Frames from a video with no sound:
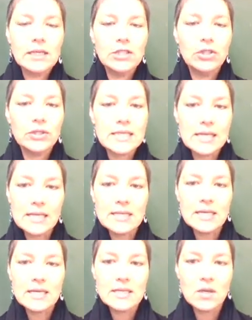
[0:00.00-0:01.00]
You'll discuss
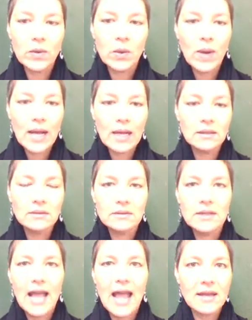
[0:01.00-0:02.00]
things that went well
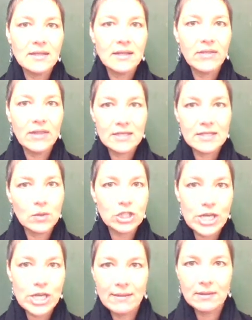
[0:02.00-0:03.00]
and things that were
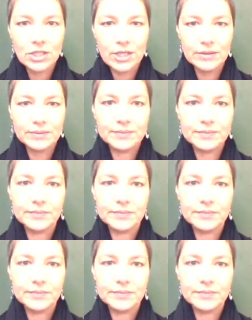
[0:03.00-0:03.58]
challenging.